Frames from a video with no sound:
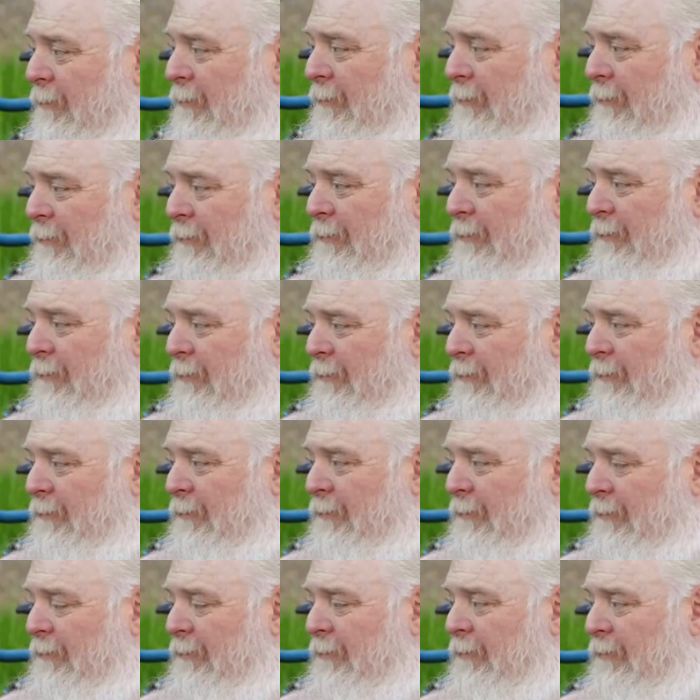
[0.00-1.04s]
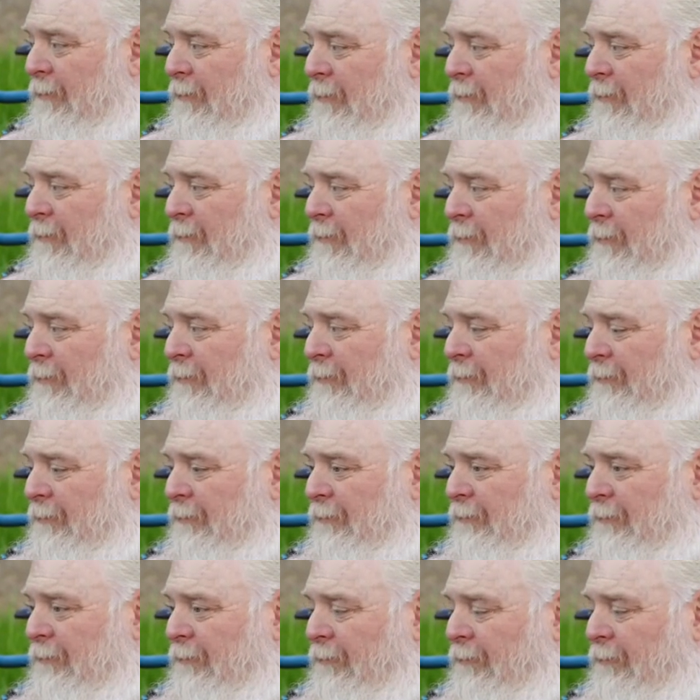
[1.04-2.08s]

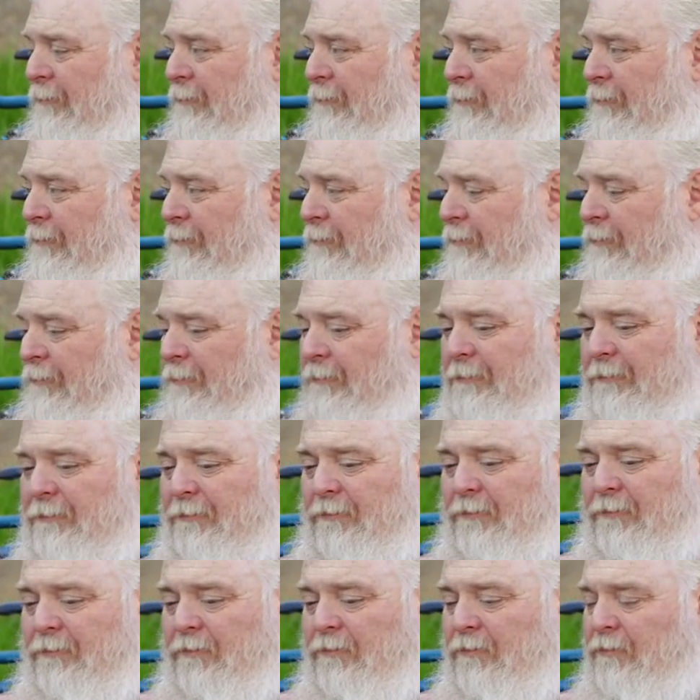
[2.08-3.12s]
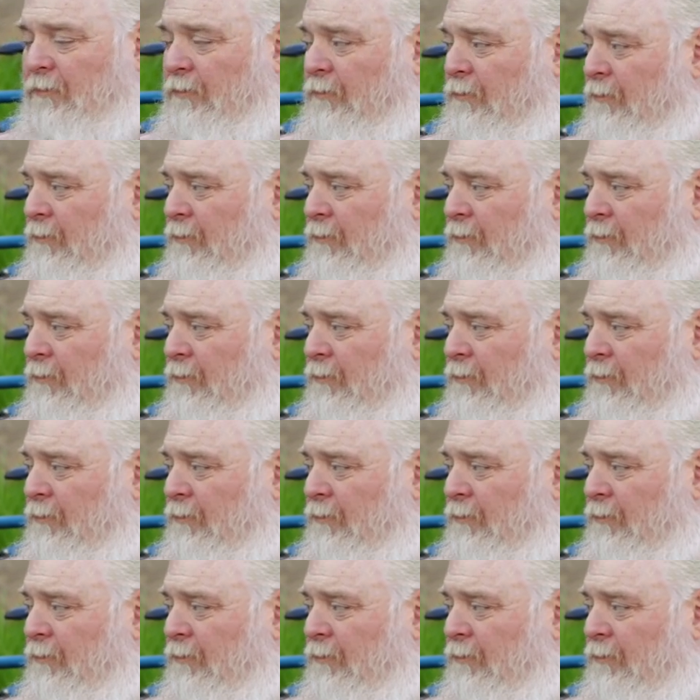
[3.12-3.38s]
This person isn't speaking.